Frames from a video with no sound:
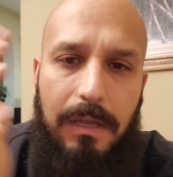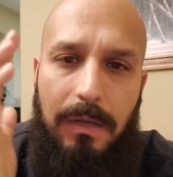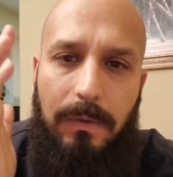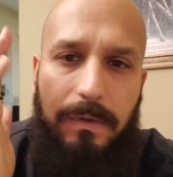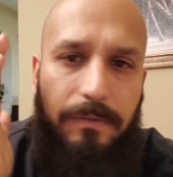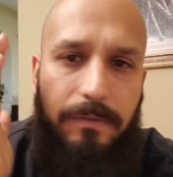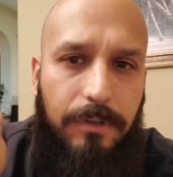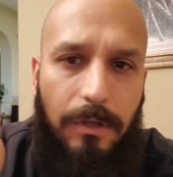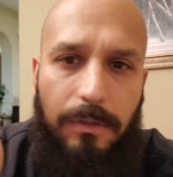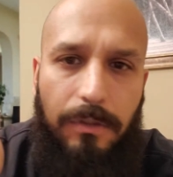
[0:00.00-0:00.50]

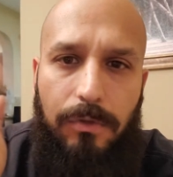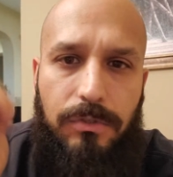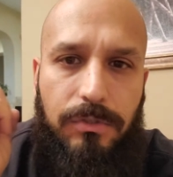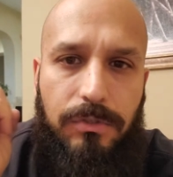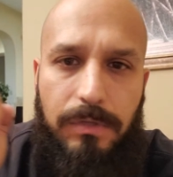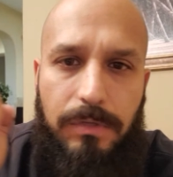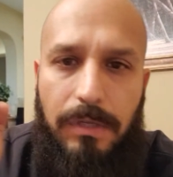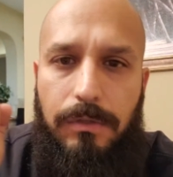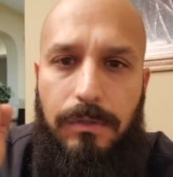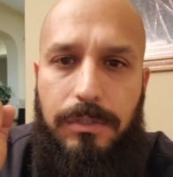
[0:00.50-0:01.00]
We've done those
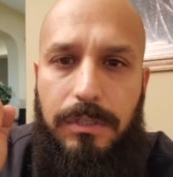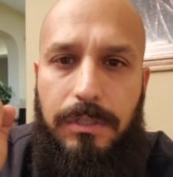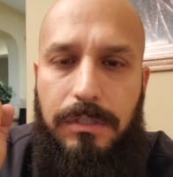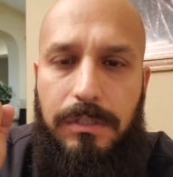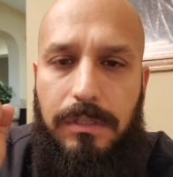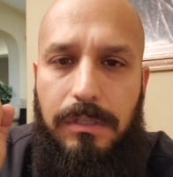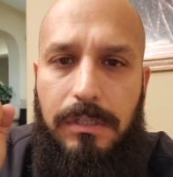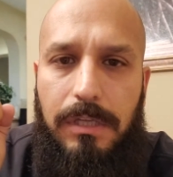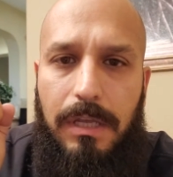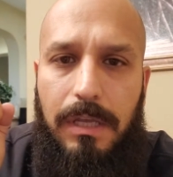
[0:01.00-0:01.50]
due
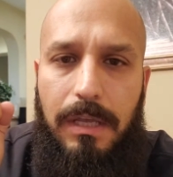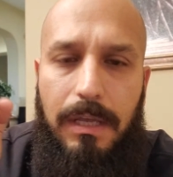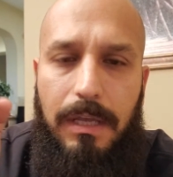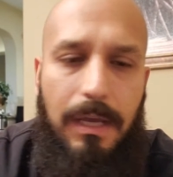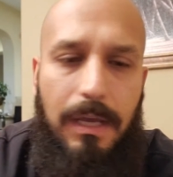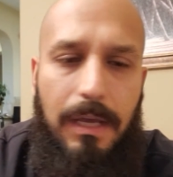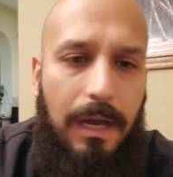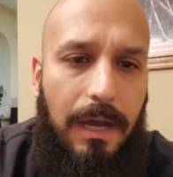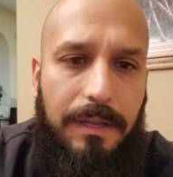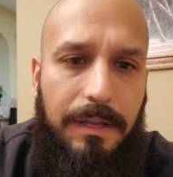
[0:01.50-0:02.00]
diligences
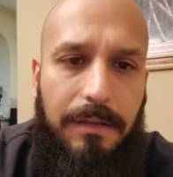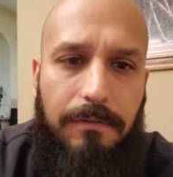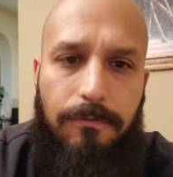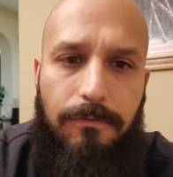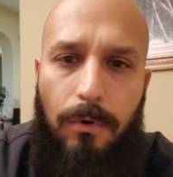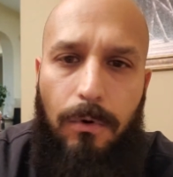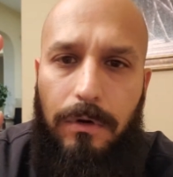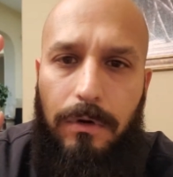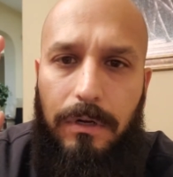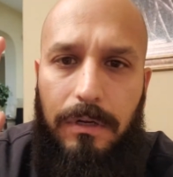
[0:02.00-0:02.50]
on it
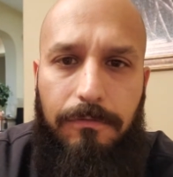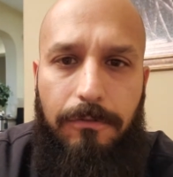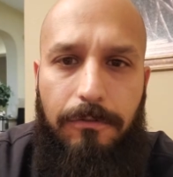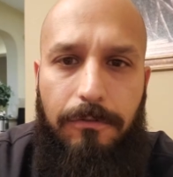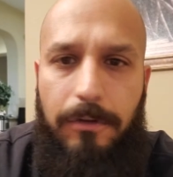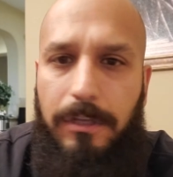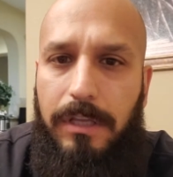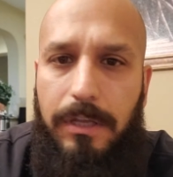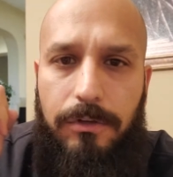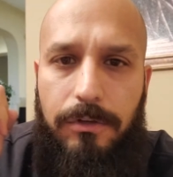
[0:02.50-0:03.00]

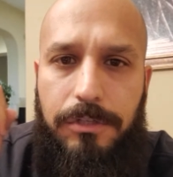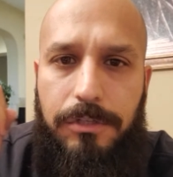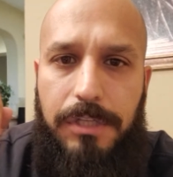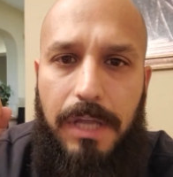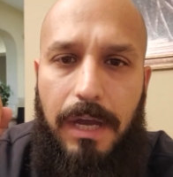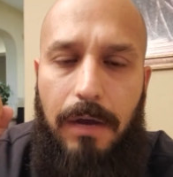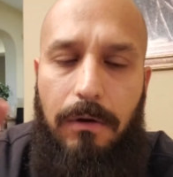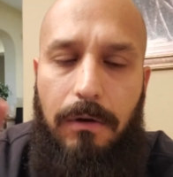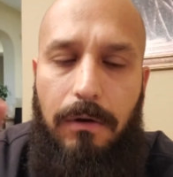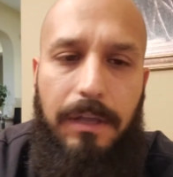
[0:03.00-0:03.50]
for years
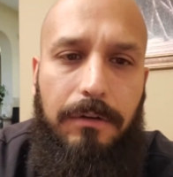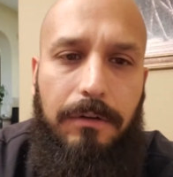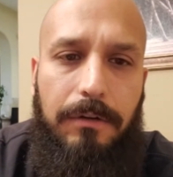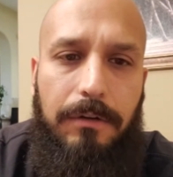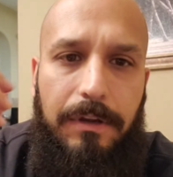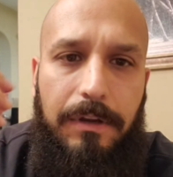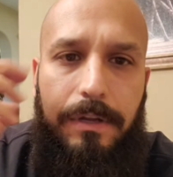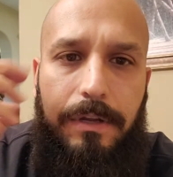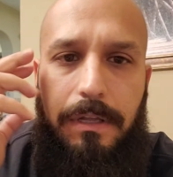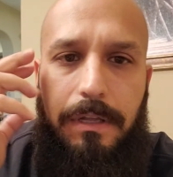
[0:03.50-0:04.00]
now and are
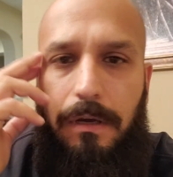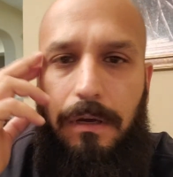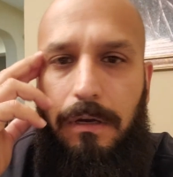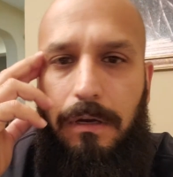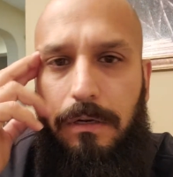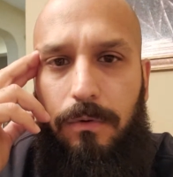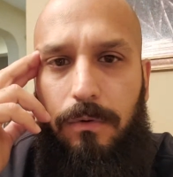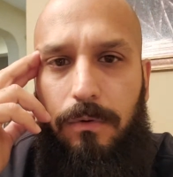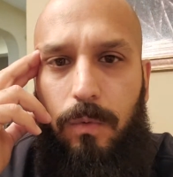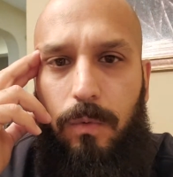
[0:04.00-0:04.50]
very
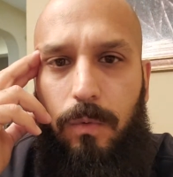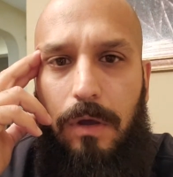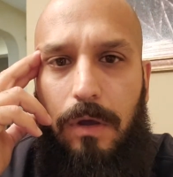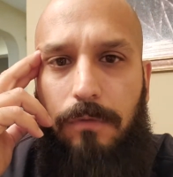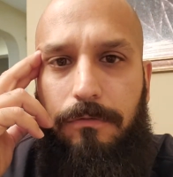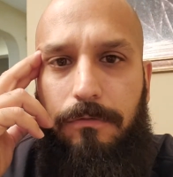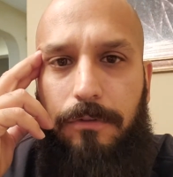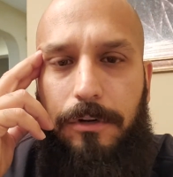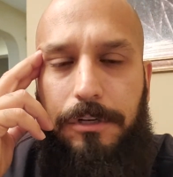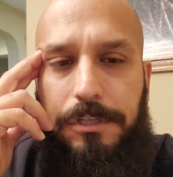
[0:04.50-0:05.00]

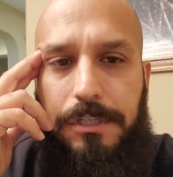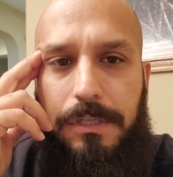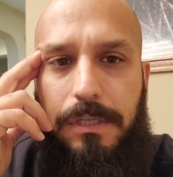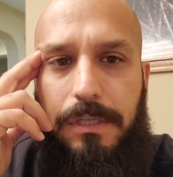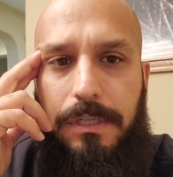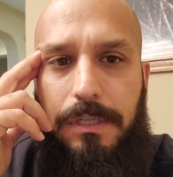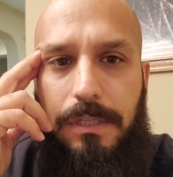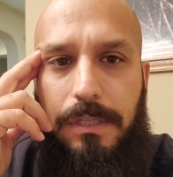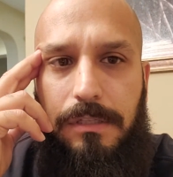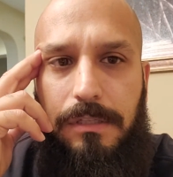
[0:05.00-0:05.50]
well versed
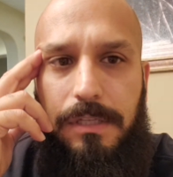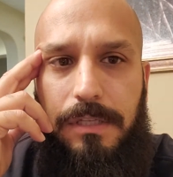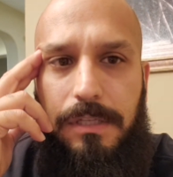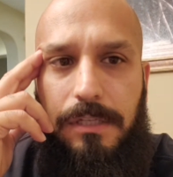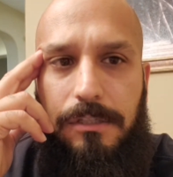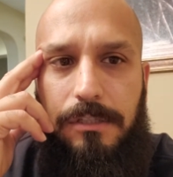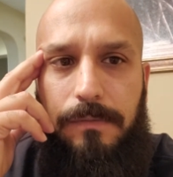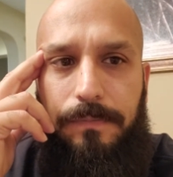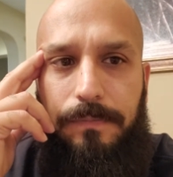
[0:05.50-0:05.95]
in these things.